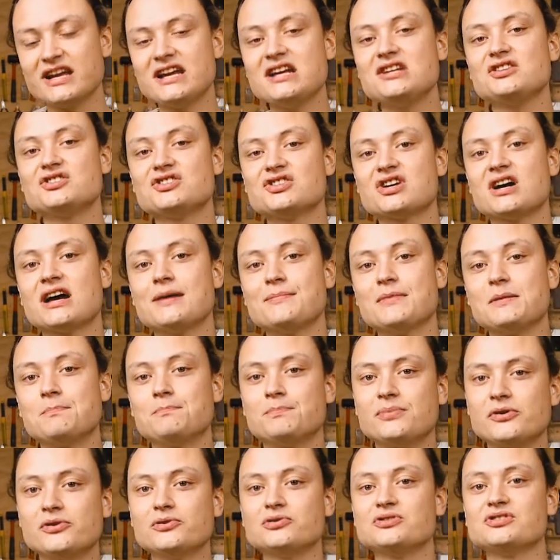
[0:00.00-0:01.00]
each time
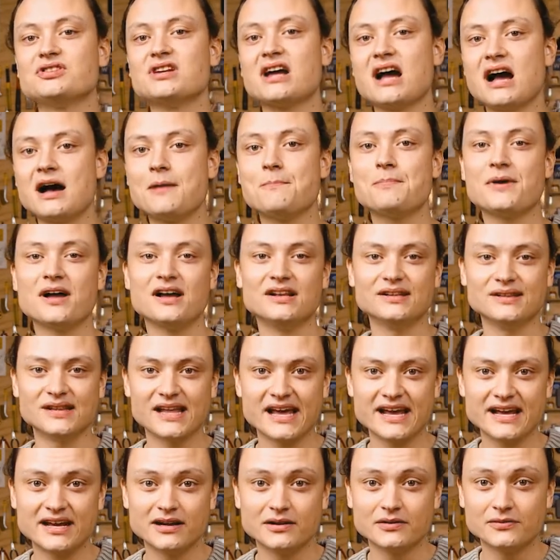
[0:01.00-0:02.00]
it pulls up a
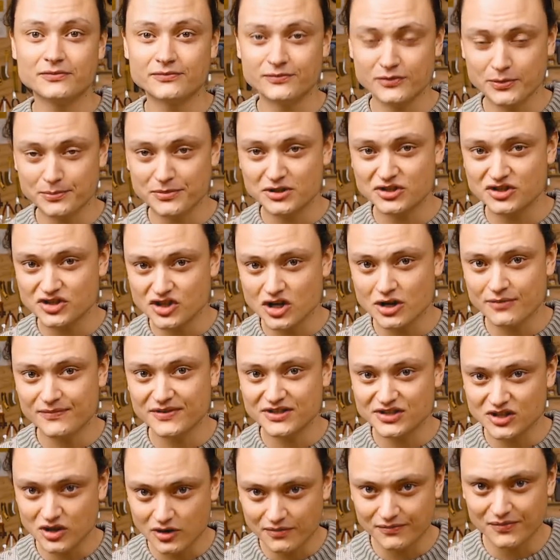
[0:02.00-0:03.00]
layer from the
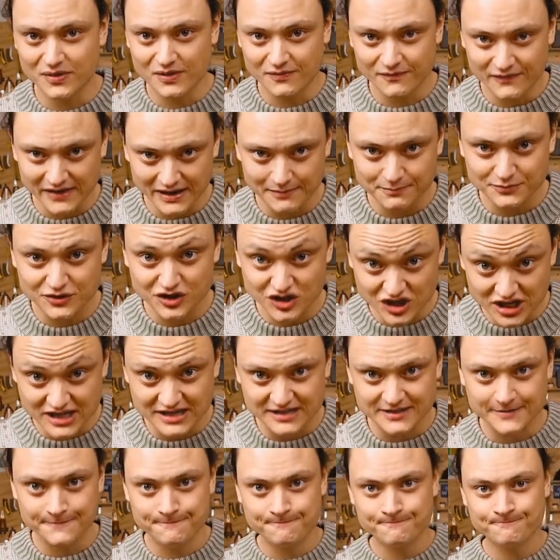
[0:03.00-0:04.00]
surface of the FEP
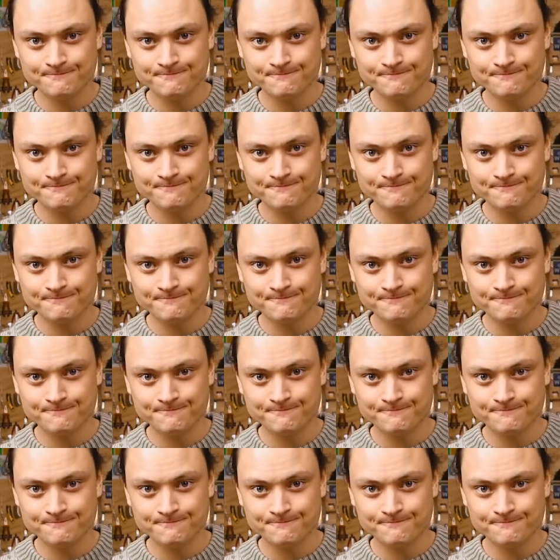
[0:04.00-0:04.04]
sheet.